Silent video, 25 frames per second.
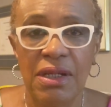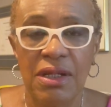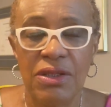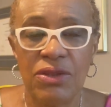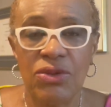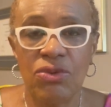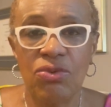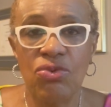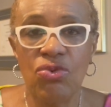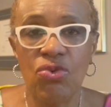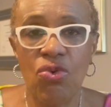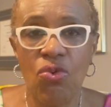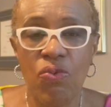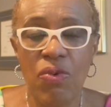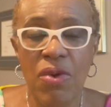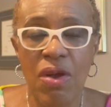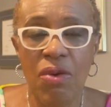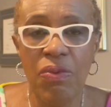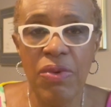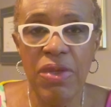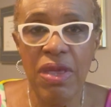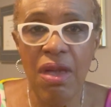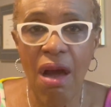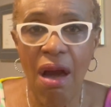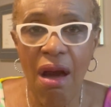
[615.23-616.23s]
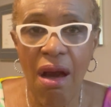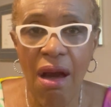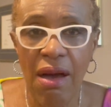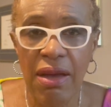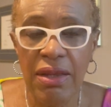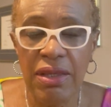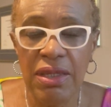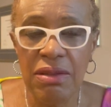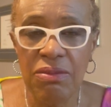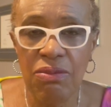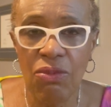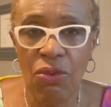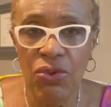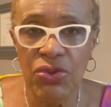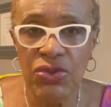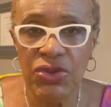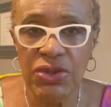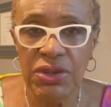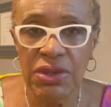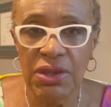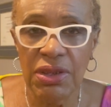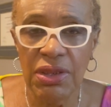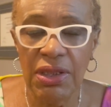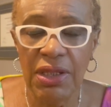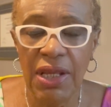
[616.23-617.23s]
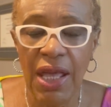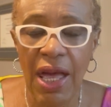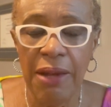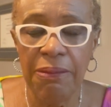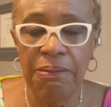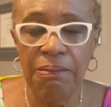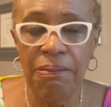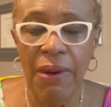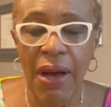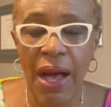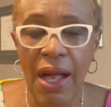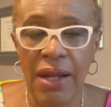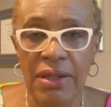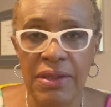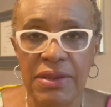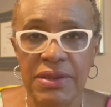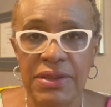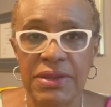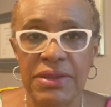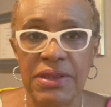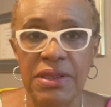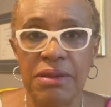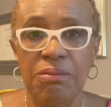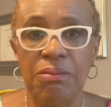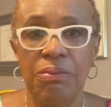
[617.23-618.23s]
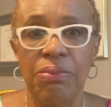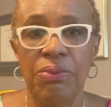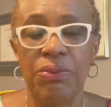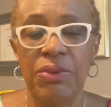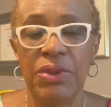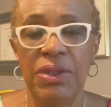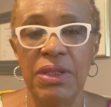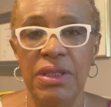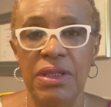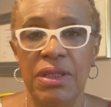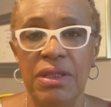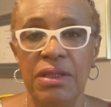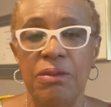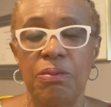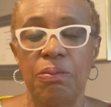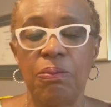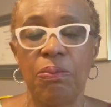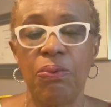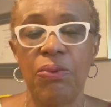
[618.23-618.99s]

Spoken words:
to know where we are emotionally and balancing, breathe,